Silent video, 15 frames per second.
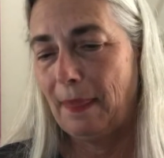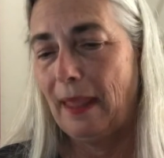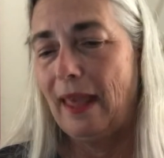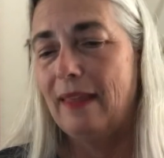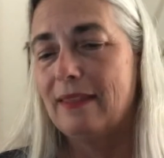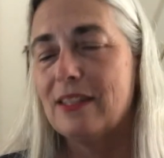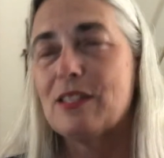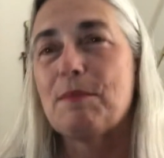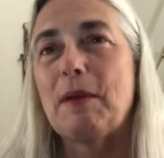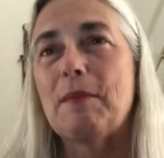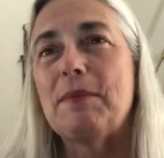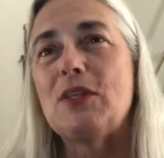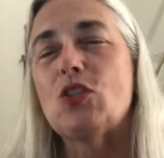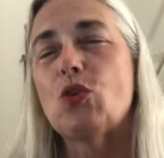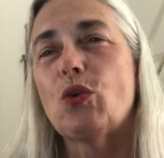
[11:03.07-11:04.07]
this might
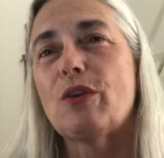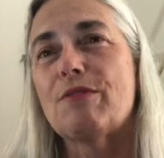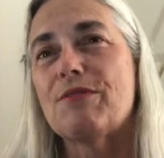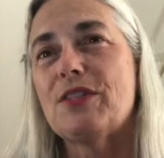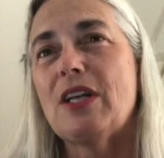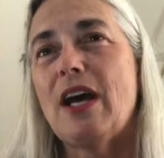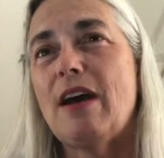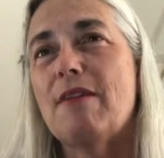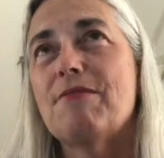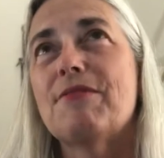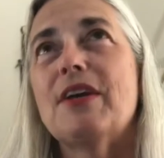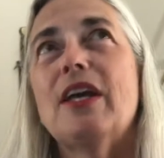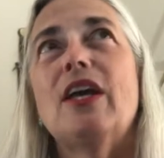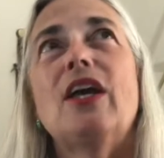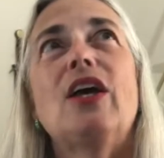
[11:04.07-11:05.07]
be sort of tough
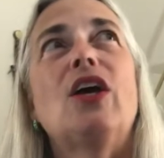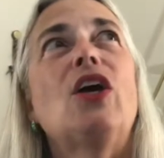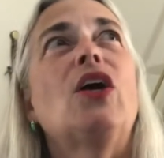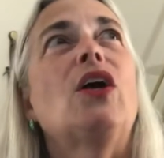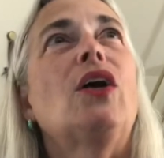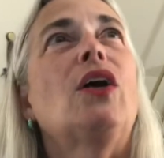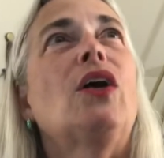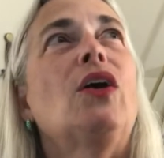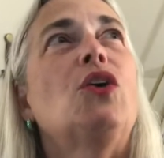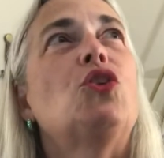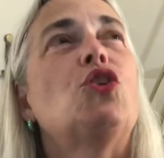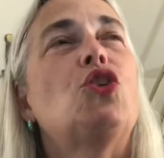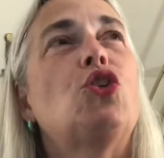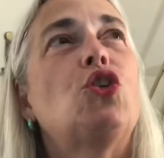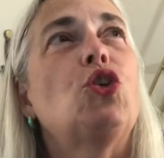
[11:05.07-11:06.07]

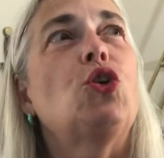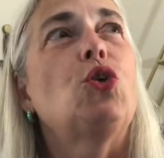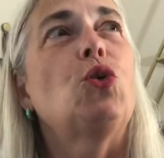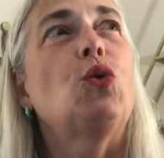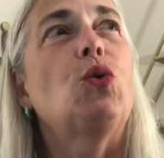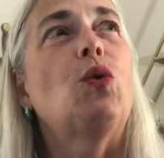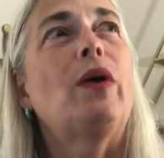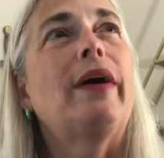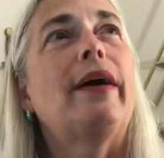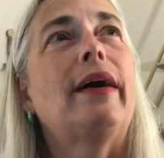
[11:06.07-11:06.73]
to